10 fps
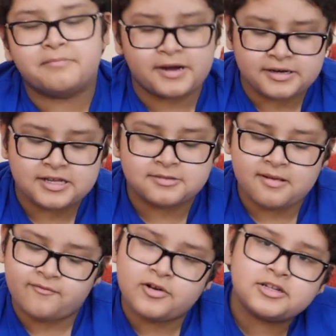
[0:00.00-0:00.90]
but it's
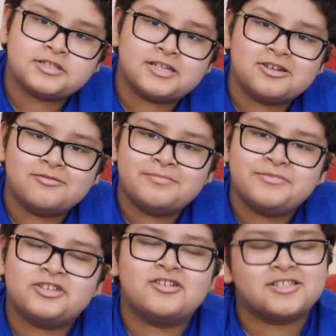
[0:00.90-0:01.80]
my first cube,
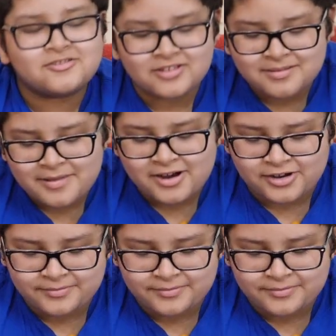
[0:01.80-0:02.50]
so it doesn't really matter.